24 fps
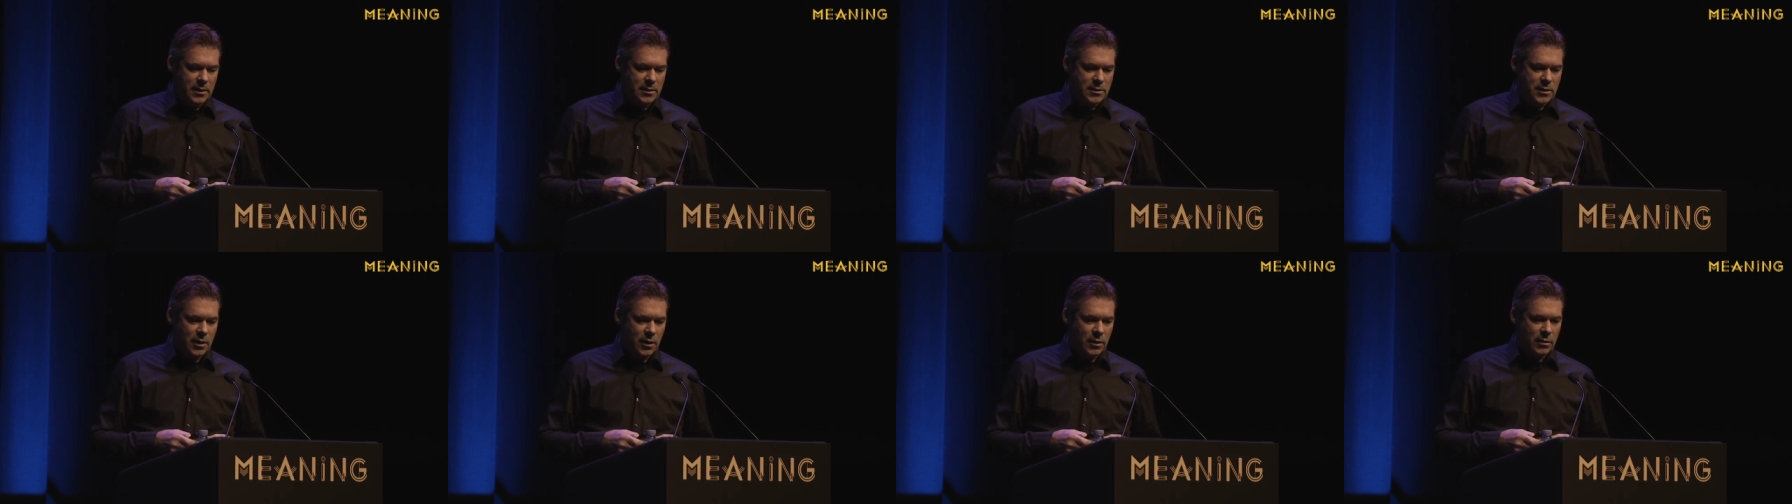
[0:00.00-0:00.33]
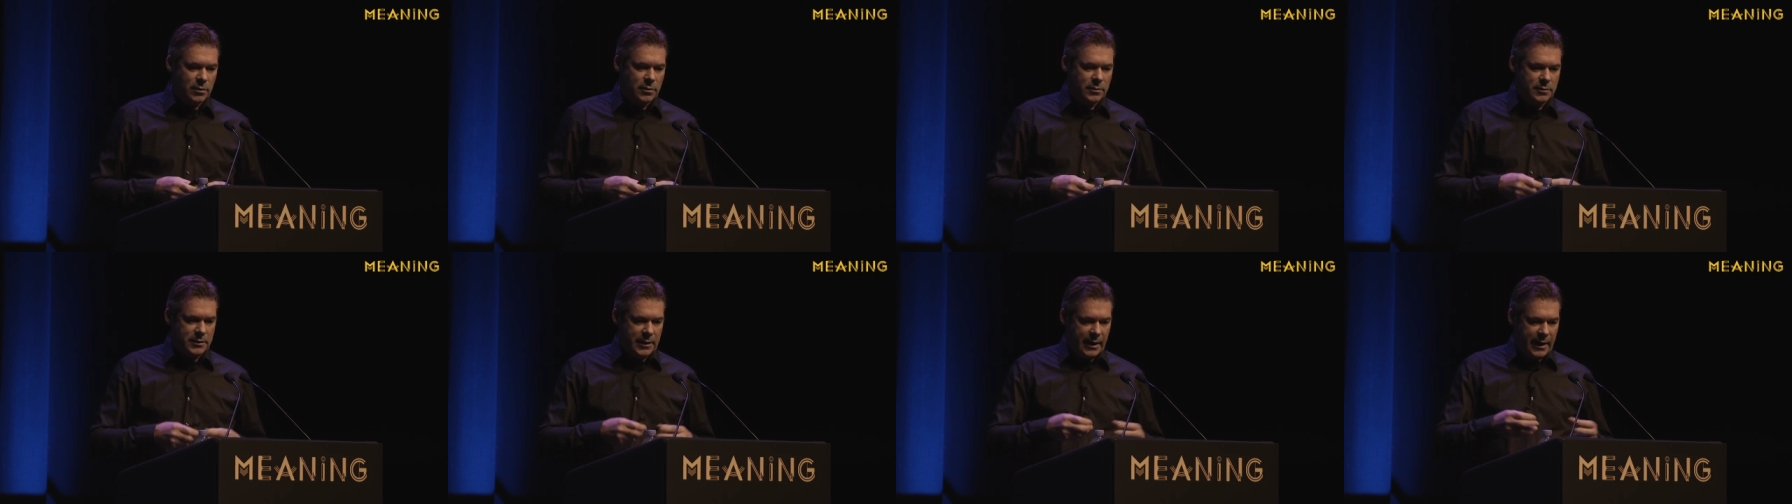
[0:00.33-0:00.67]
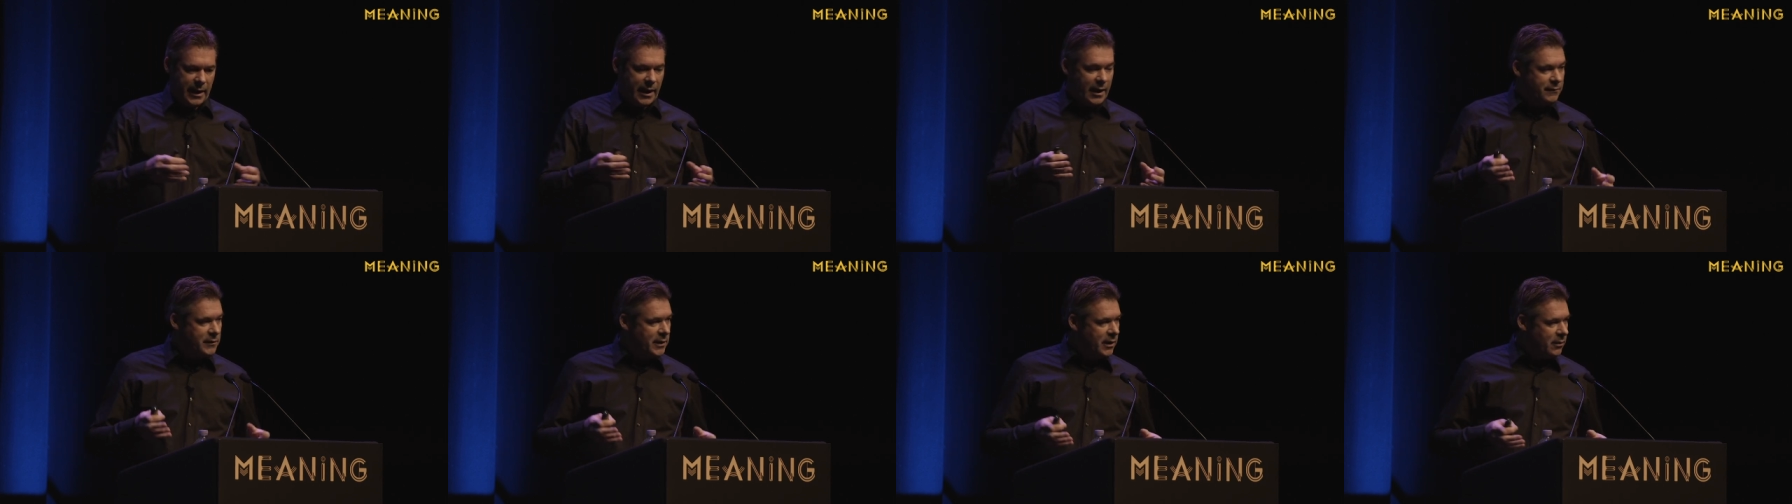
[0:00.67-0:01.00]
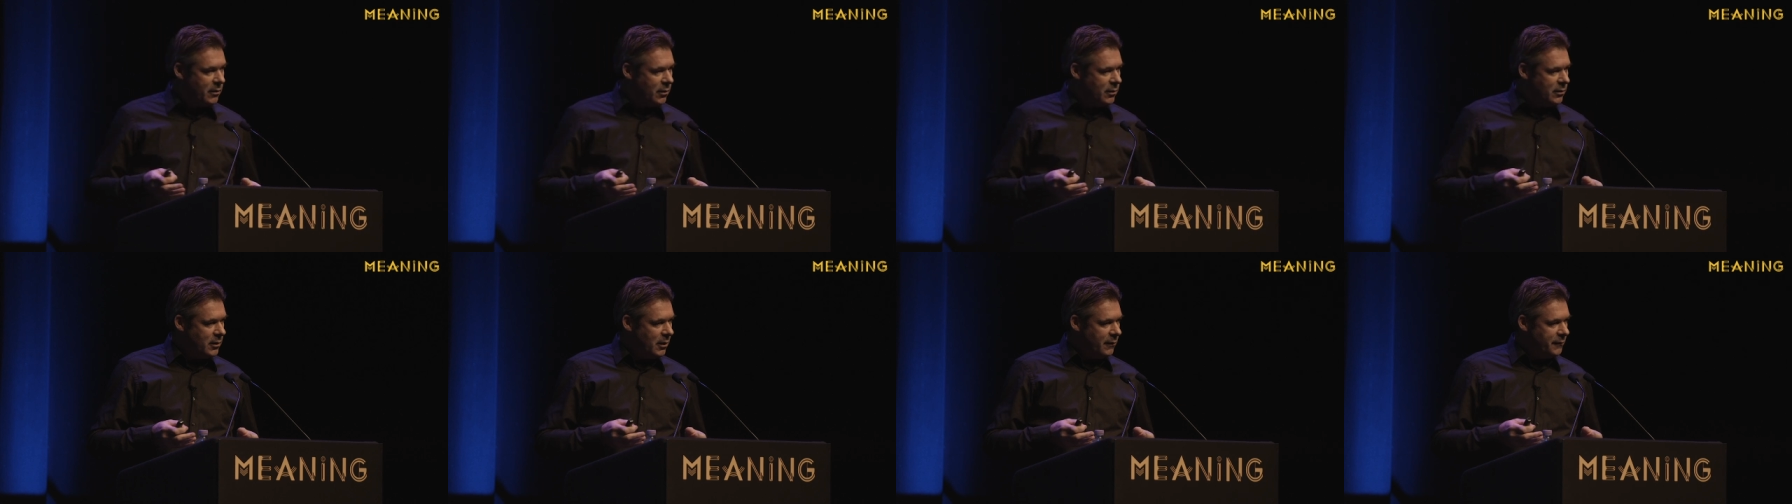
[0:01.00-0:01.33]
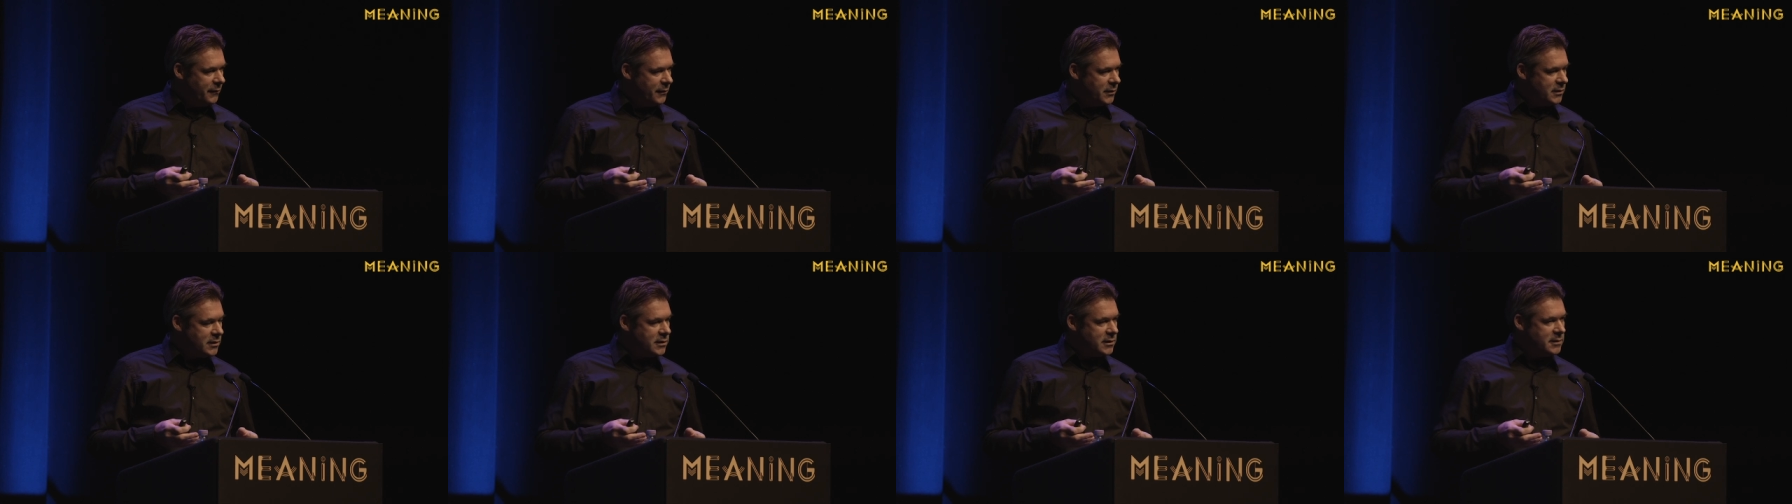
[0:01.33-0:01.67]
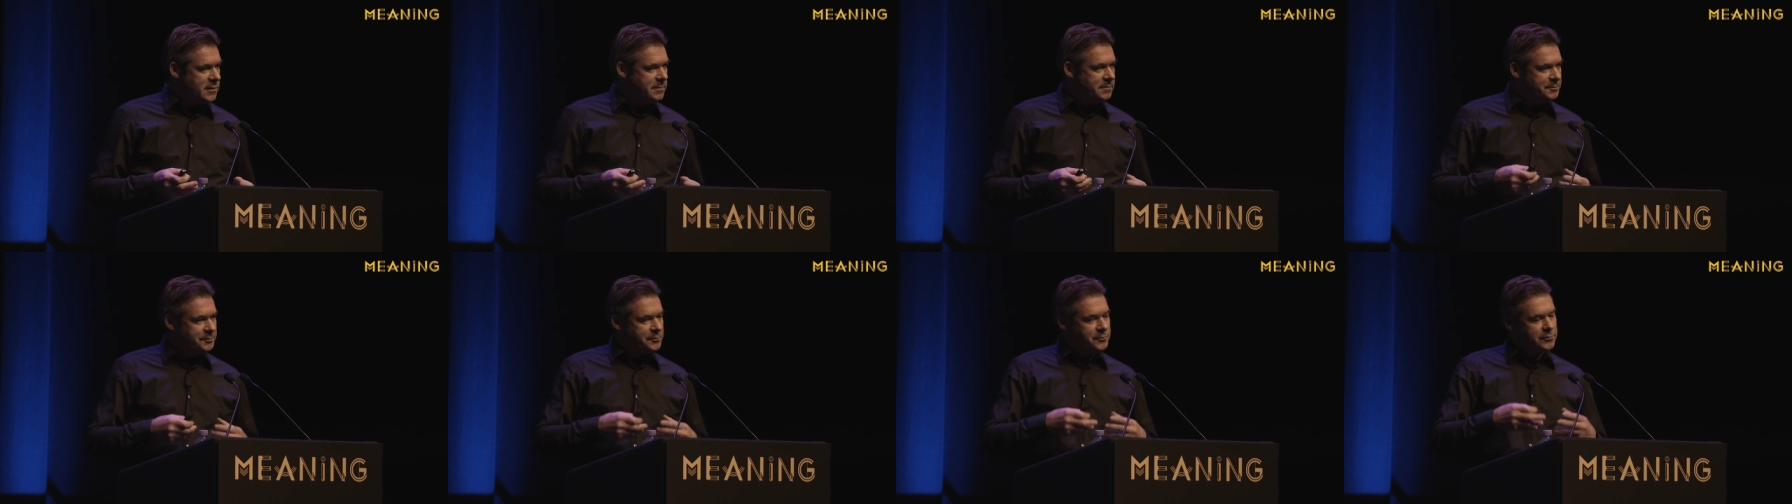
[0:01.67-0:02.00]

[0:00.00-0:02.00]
So they have their own office